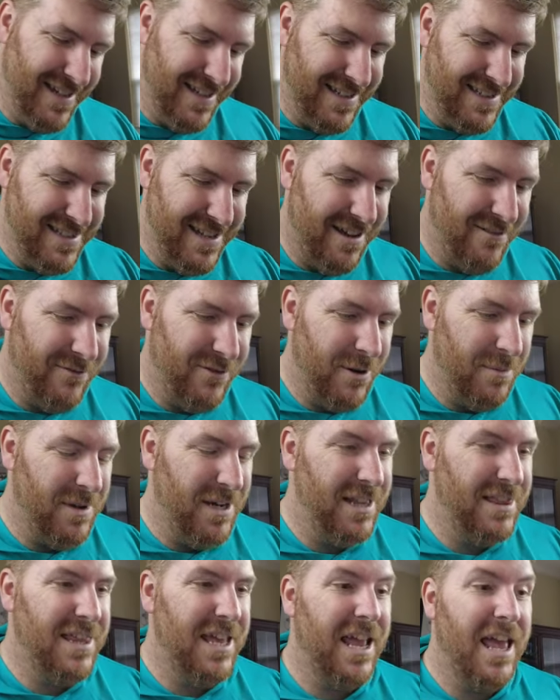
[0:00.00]
it's not from
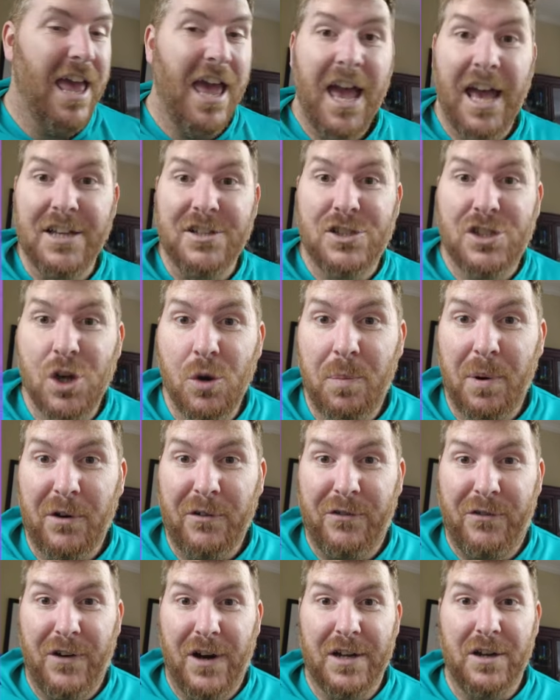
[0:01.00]
anything. Hey,
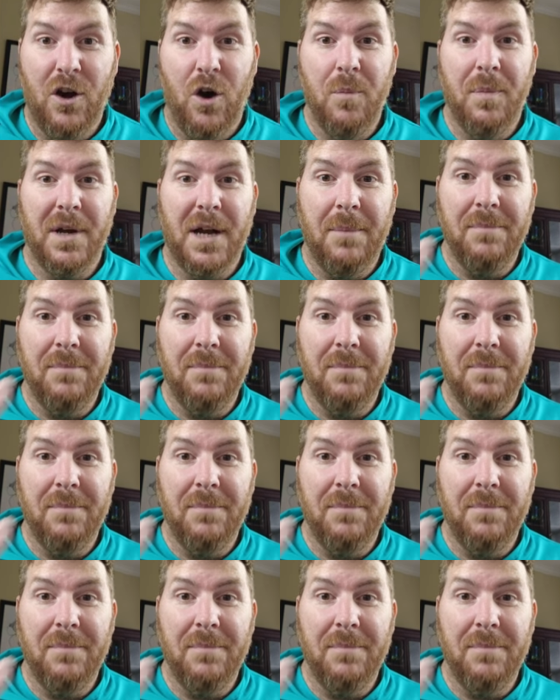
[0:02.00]
super fun open.